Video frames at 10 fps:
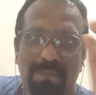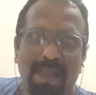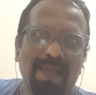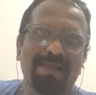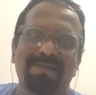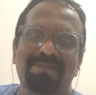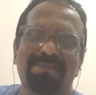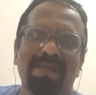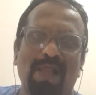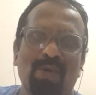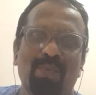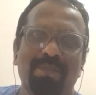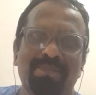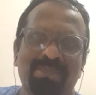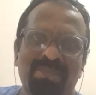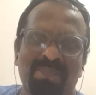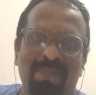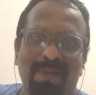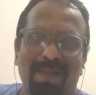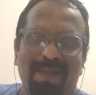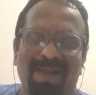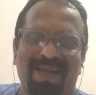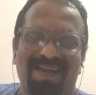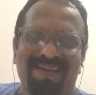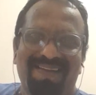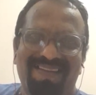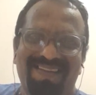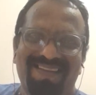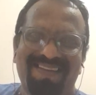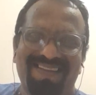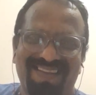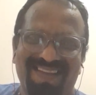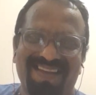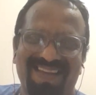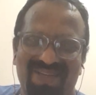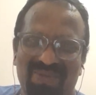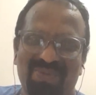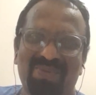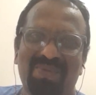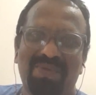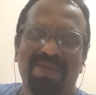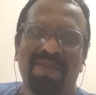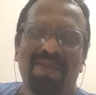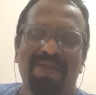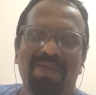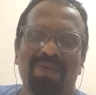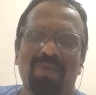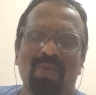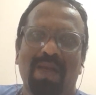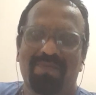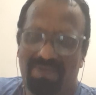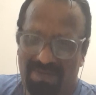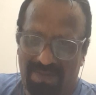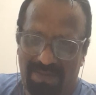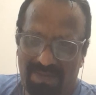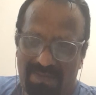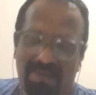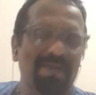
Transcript: Hi. Hello. Uh, I know you will have studied